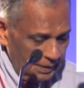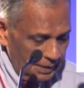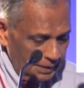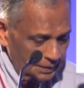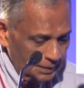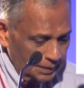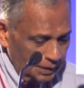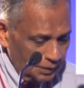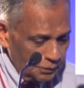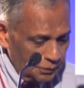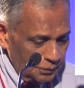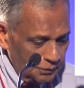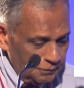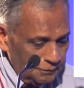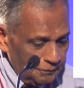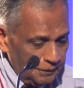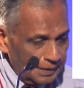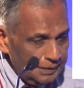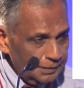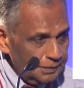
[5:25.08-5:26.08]
Now,
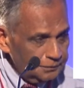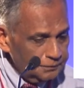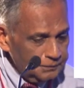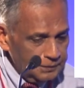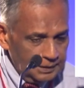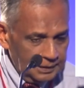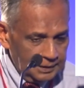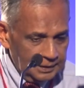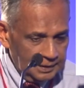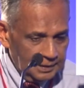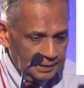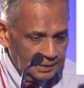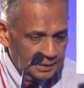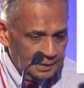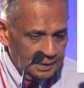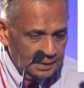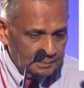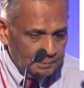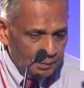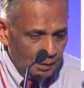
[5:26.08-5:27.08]
one of
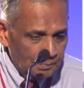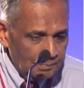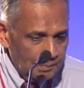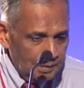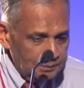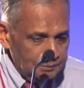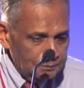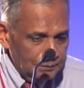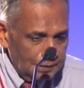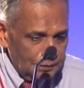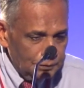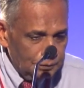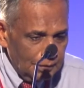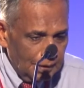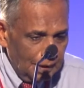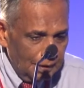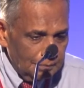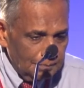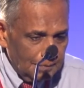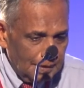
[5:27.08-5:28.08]
the problems when you
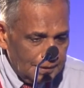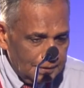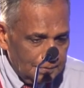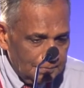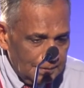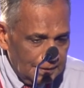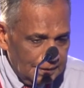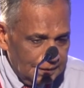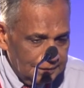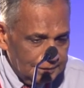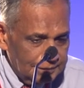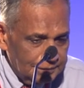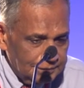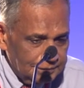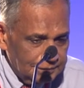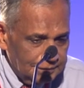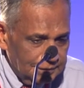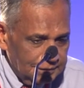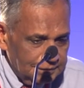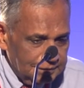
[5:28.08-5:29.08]
have multiple
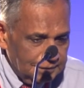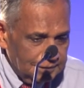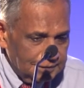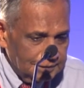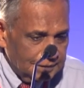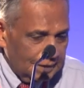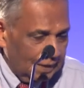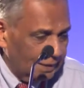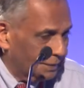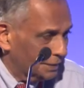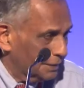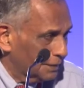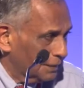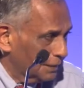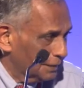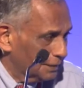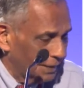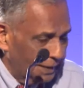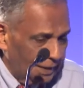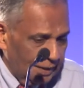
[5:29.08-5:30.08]
agencies is that
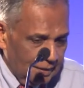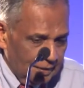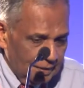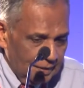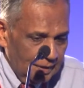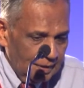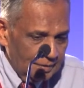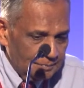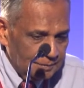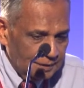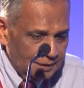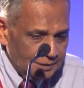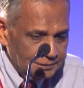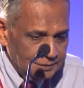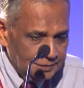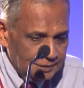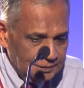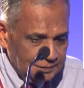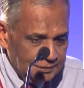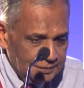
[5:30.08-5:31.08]
their
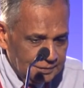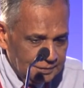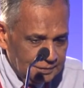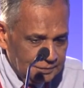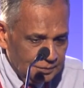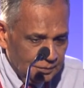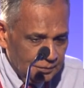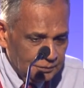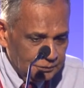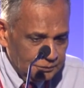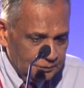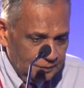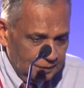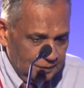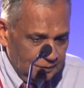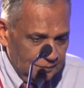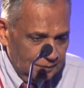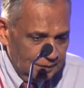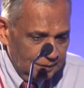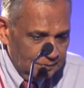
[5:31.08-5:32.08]
harmonization is also
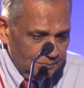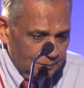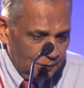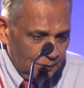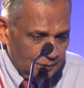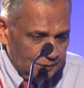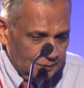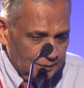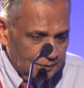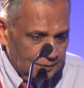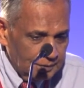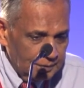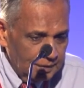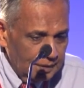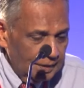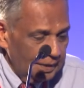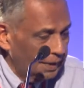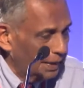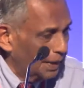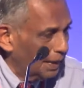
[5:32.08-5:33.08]
equally important.
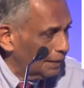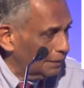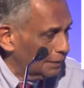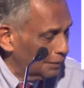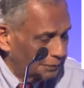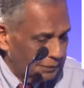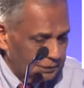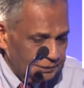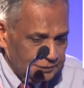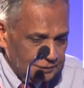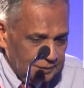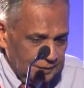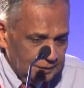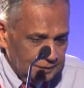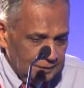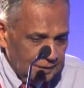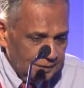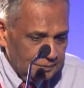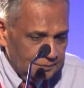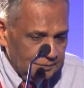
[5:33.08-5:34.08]
And the first
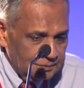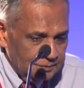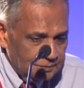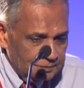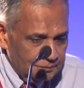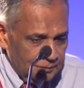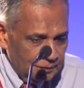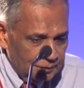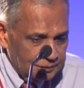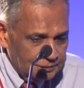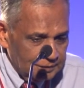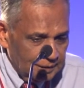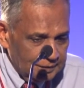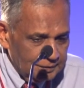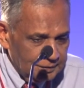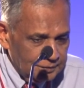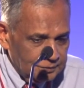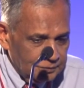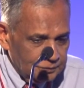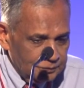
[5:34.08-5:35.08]
thing that was
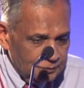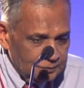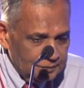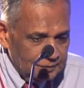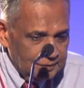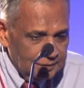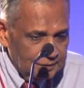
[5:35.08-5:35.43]
understood